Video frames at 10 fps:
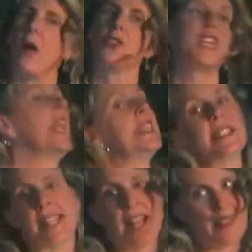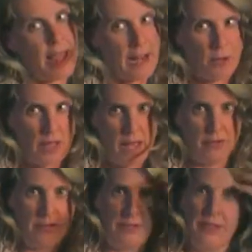Didn't say that out
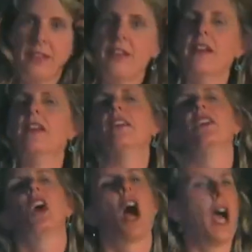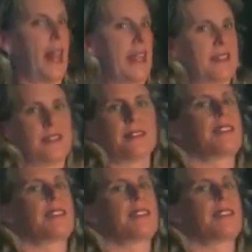loud.